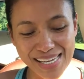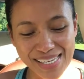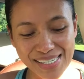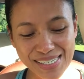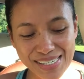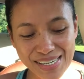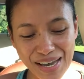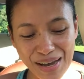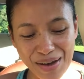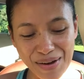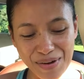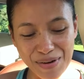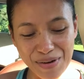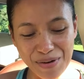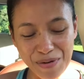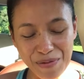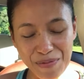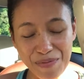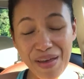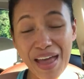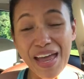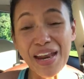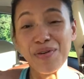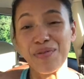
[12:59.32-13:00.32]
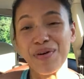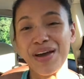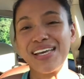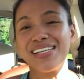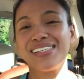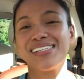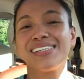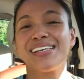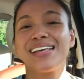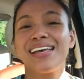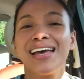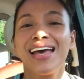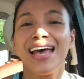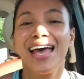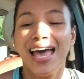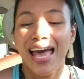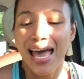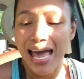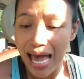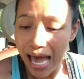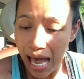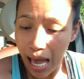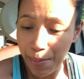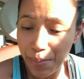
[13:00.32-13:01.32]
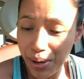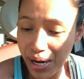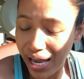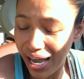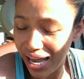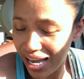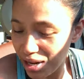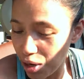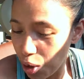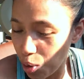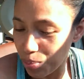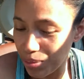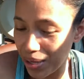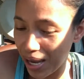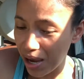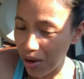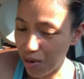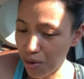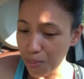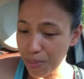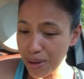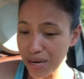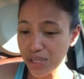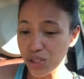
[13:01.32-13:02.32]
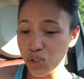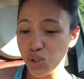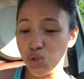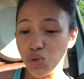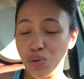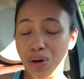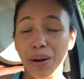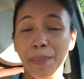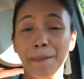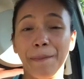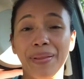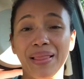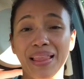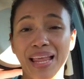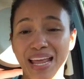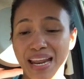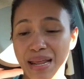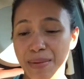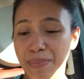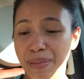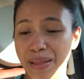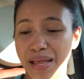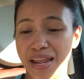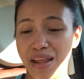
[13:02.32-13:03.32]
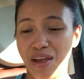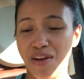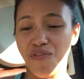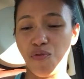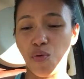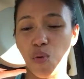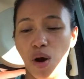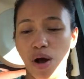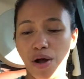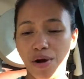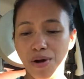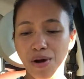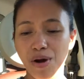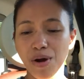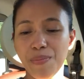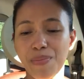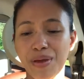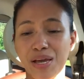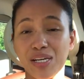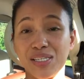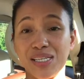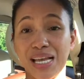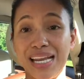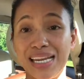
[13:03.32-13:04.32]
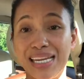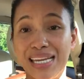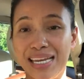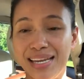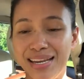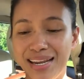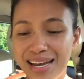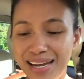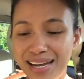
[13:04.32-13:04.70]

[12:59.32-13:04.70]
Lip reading: So, anyways, I'm gonna head home now. I'm gonna drink plenty of water because I need